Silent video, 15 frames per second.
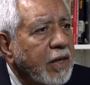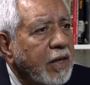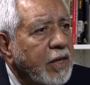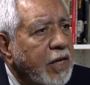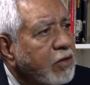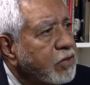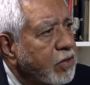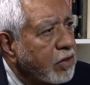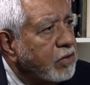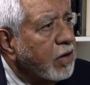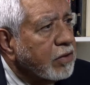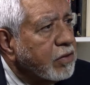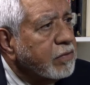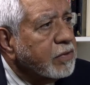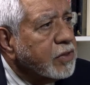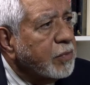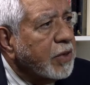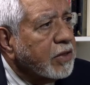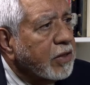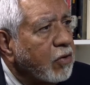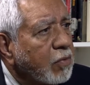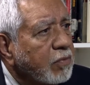he's talked to us
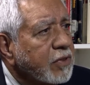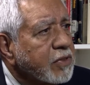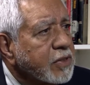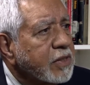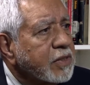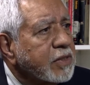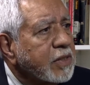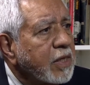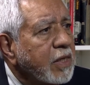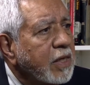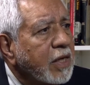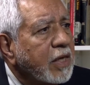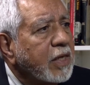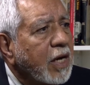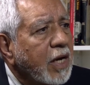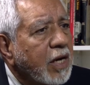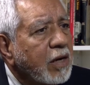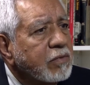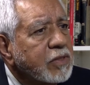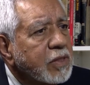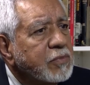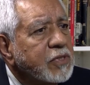about the homelessness and
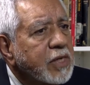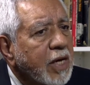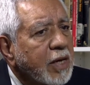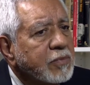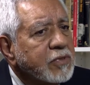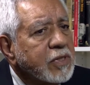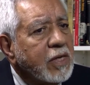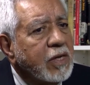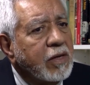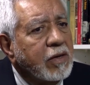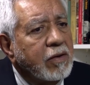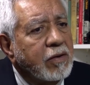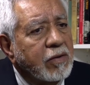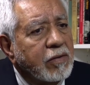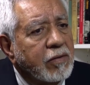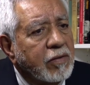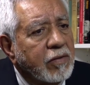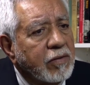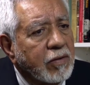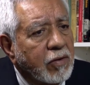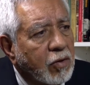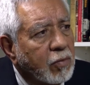how sometimes
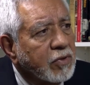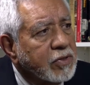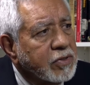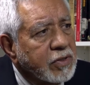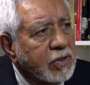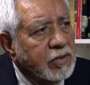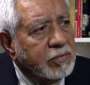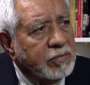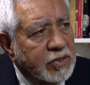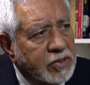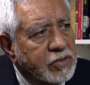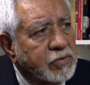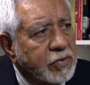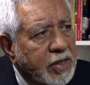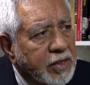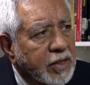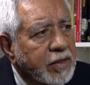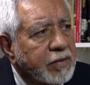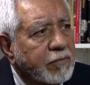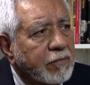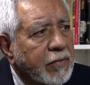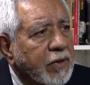the homeless are mistreated,
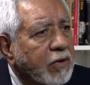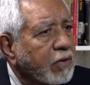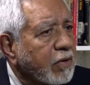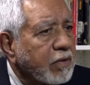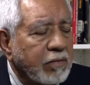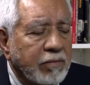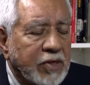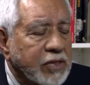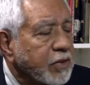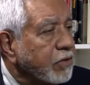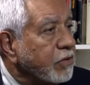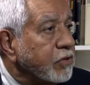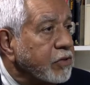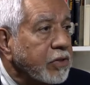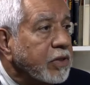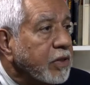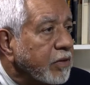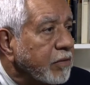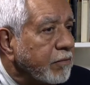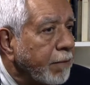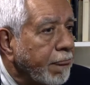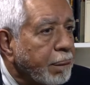misunderstood,
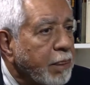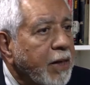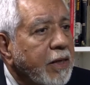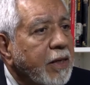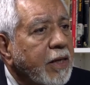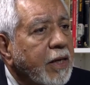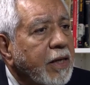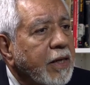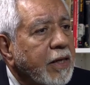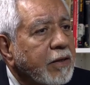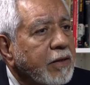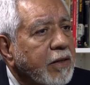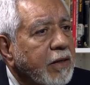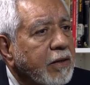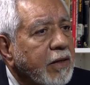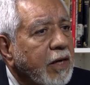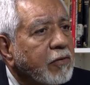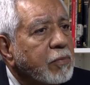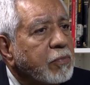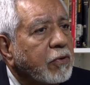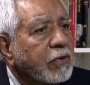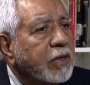and how
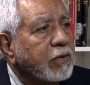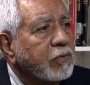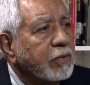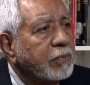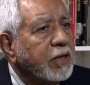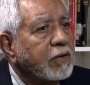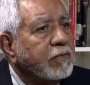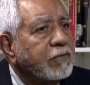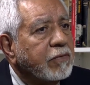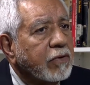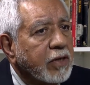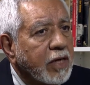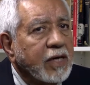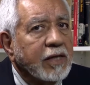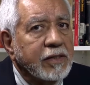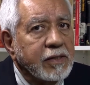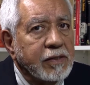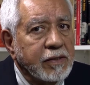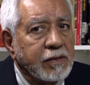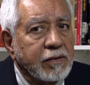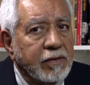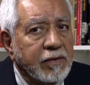important it would be for
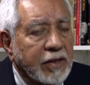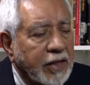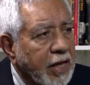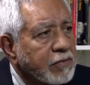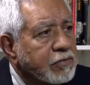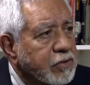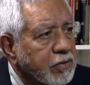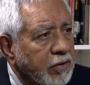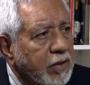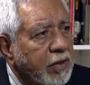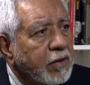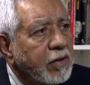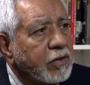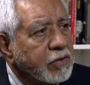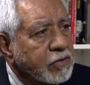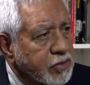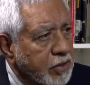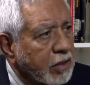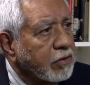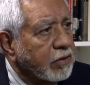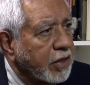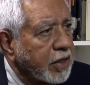us, the council, to
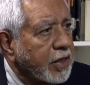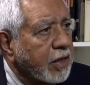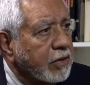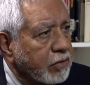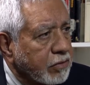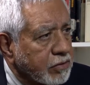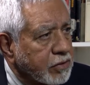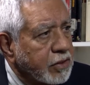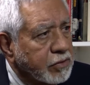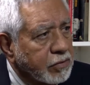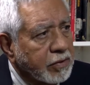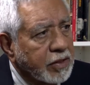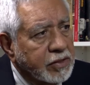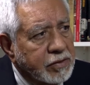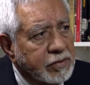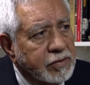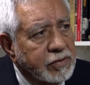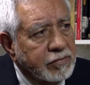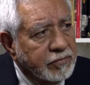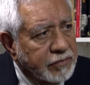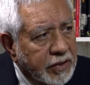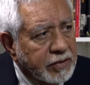start looking at those situations
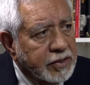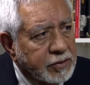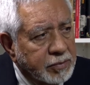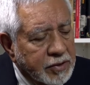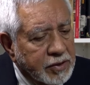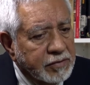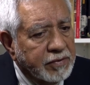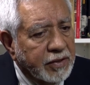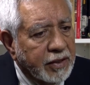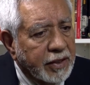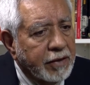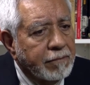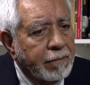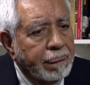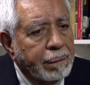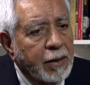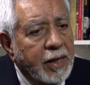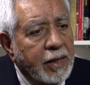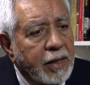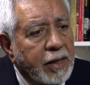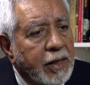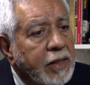very specifically.
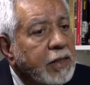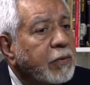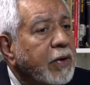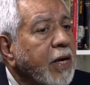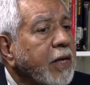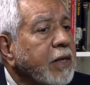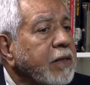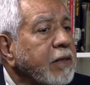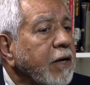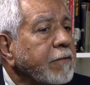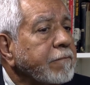And then we had